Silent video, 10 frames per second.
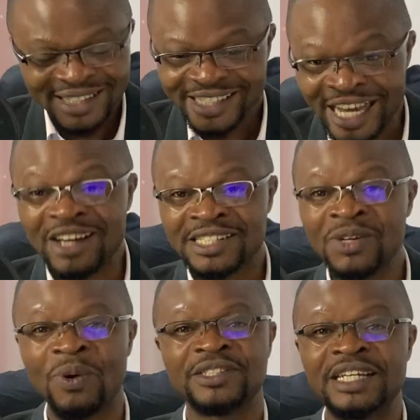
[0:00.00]

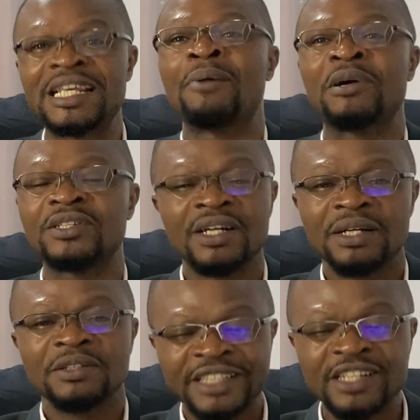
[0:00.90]

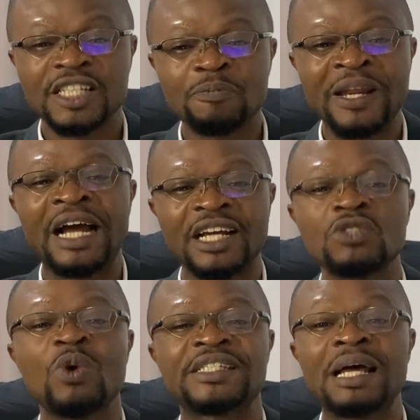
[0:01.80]
Chelsea's play
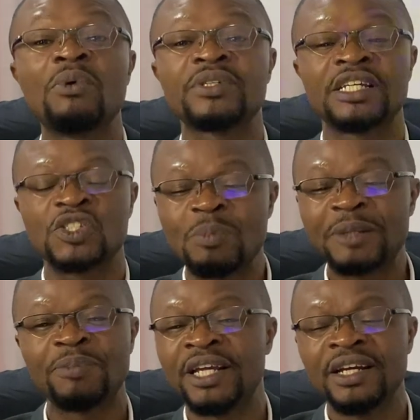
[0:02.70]
against Westham was a
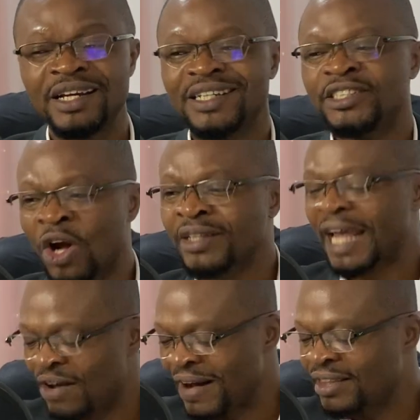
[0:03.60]
smart play. Don't
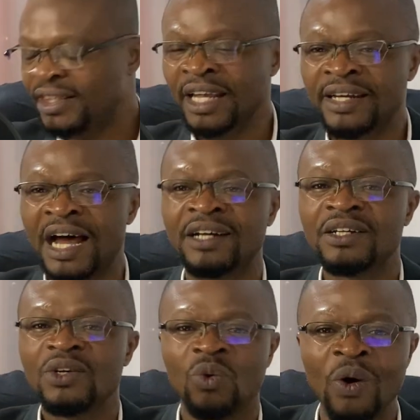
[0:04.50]
ever think
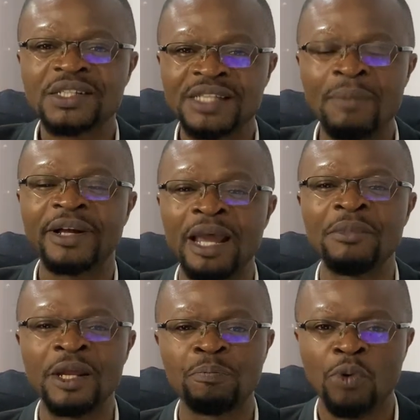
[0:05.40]
that Westham came
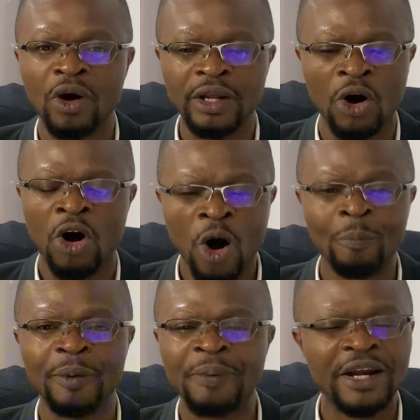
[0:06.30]
in poorly or
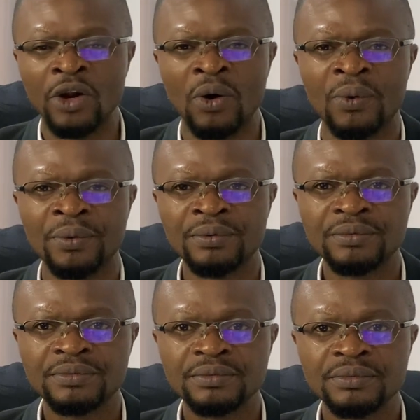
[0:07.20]
unprepared. No.
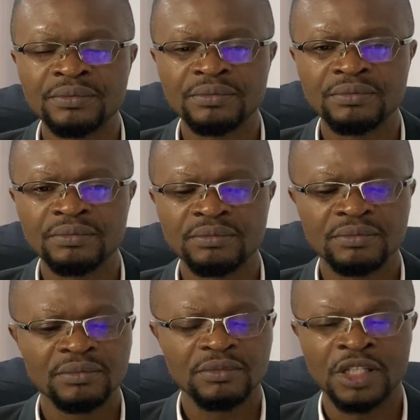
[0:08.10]

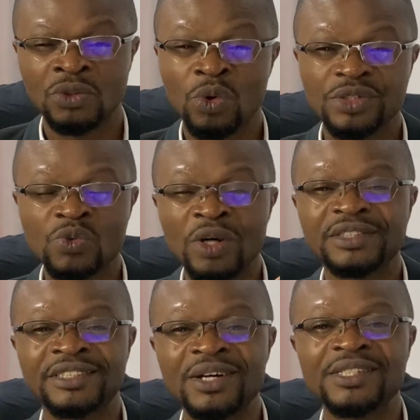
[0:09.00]
It was
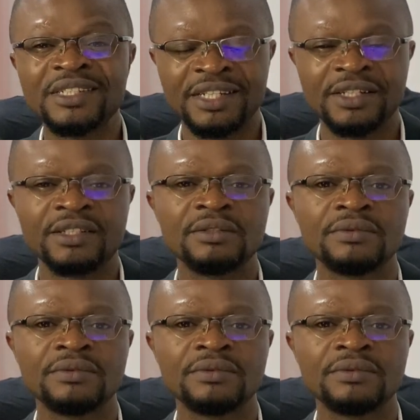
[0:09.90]
what Chelsea did.